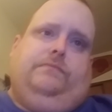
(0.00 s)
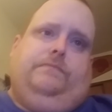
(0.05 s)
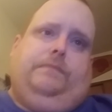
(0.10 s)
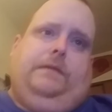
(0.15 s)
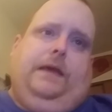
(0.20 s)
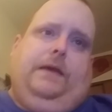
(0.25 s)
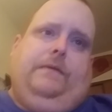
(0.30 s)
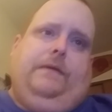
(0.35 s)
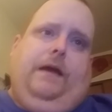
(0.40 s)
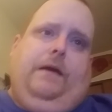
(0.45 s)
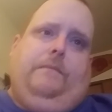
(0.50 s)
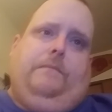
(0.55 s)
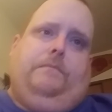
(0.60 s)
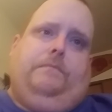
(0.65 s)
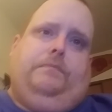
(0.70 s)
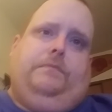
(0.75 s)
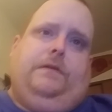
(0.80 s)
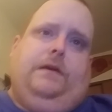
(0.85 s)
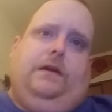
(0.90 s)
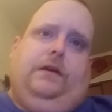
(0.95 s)
play
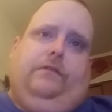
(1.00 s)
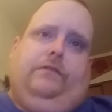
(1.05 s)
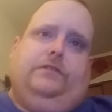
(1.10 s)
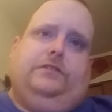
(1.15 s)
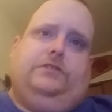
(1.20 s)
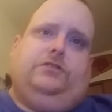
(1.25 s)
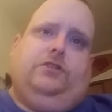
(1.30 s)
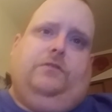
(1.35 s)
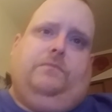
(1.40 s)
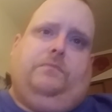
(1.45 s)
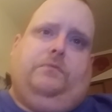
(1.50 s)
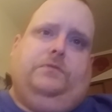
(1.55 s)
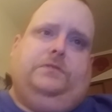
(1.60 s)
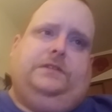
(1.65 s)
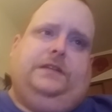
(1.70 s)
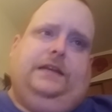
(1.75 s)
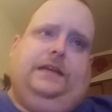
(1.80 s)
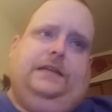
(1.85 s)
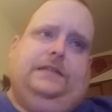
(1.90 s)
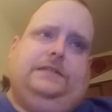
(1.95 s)
without Kristaps
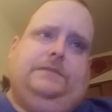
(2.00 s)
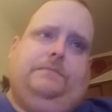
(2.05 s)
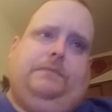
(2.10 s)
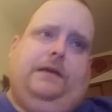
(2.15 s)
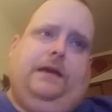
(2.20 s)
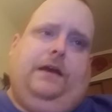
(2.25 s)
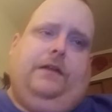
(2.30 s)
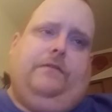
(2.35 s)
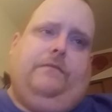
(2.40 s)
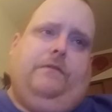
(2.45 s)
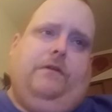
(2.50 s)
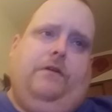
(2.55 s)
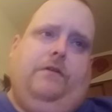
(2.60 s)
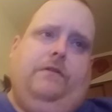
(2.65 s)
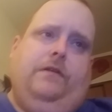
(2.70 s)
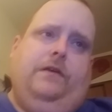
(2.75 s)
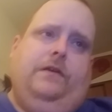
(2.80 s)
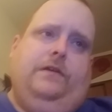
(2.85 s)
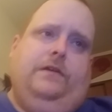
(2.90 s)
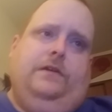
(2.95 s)
Porzingis and play on the
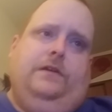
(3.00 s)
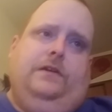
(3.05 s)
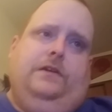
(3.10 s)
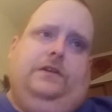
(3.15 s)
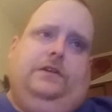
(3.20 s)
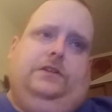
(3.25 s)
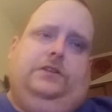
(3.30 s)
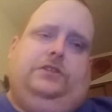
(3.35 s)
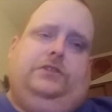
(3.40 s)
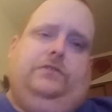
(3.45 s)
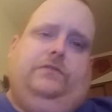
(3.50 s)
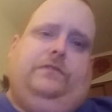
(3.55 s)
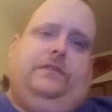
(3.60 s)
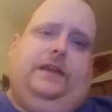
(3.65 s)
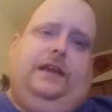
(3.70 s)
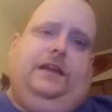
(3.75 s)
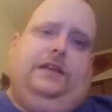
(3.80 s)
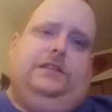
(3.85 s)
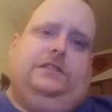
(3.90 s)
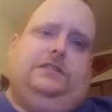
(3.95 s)
road. 2
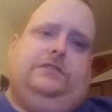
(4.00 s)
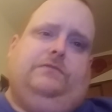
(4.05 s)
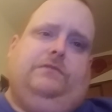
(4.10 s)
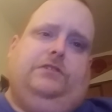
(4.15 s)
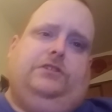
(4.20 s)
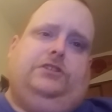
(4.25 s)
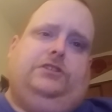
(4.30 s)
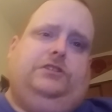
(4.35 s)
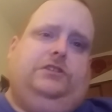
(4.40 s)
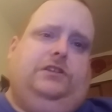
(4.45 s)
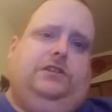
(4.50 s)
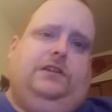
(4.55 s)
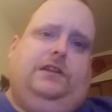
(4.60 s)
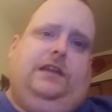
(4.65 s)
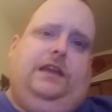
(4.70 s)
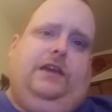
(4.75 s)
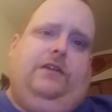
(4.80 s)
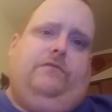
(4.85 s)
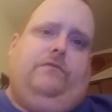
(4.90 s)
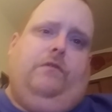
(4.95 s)
things which
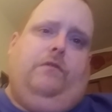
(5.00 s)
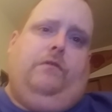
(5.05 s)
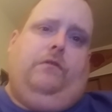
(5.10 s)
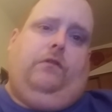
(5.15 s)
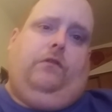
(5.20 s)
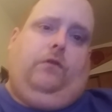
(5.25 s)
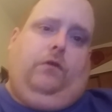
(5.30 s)
equal